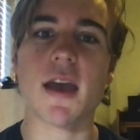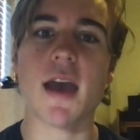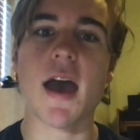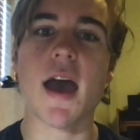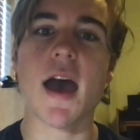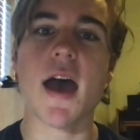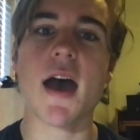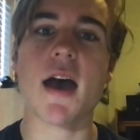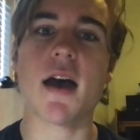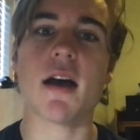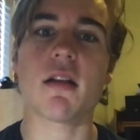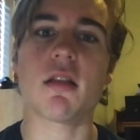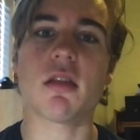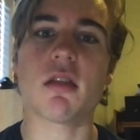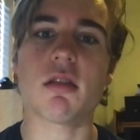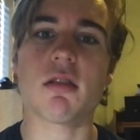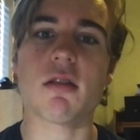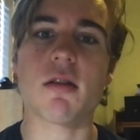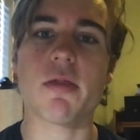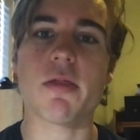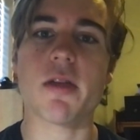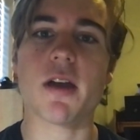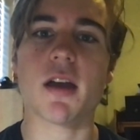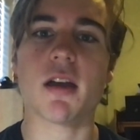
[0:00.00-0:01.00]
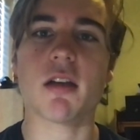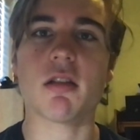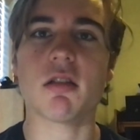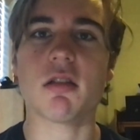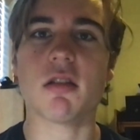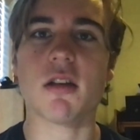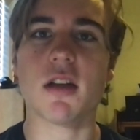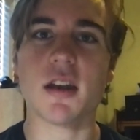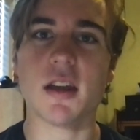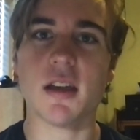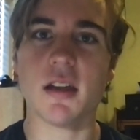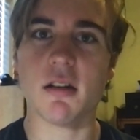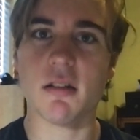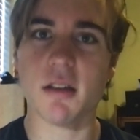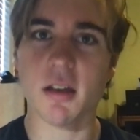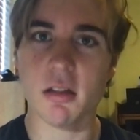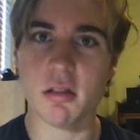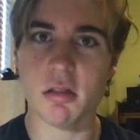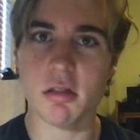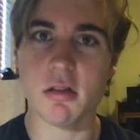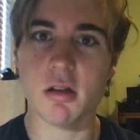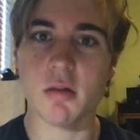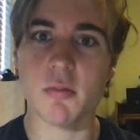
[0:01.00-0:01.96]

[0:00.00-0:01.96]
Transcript: adds to things and hearing his new